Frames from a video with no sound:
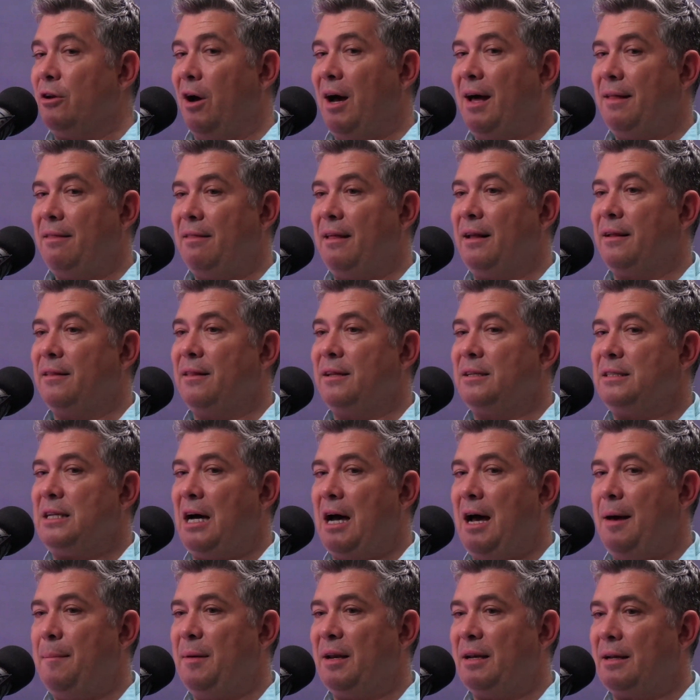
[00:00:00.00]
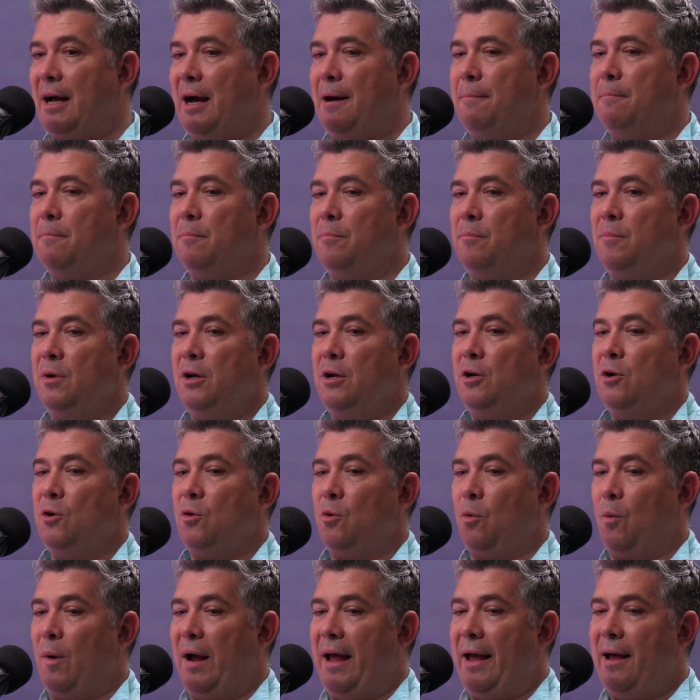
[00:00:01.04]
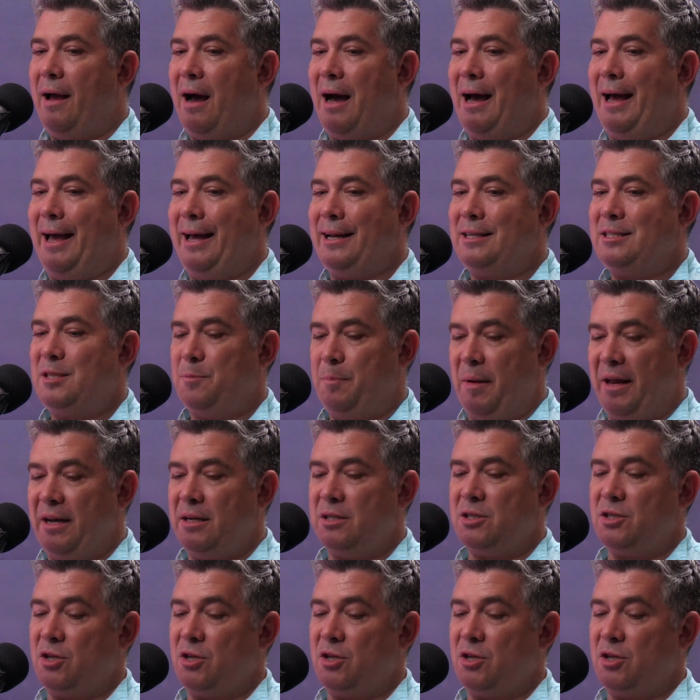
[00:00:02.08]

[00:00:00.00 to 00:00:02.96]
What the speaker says: I think the time had come where I had spent